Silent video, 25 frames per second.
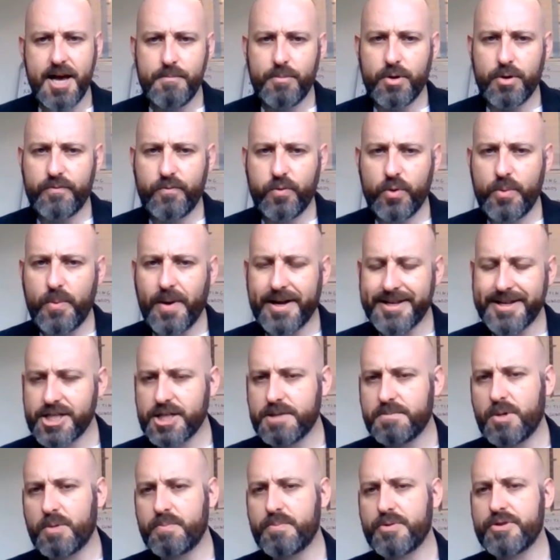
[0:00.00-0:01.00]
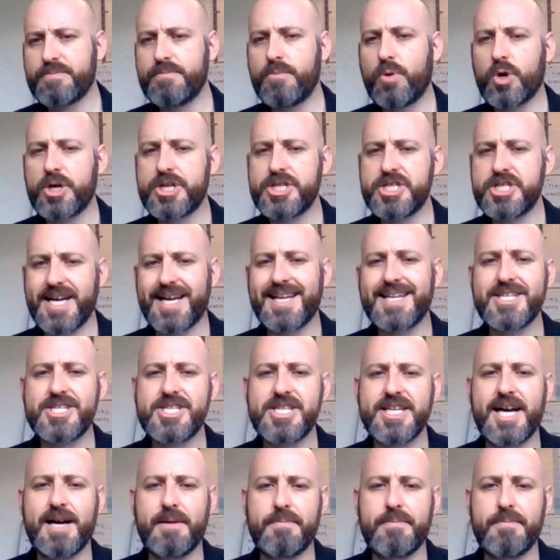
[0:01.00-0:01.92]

But if we want to come up with more challenging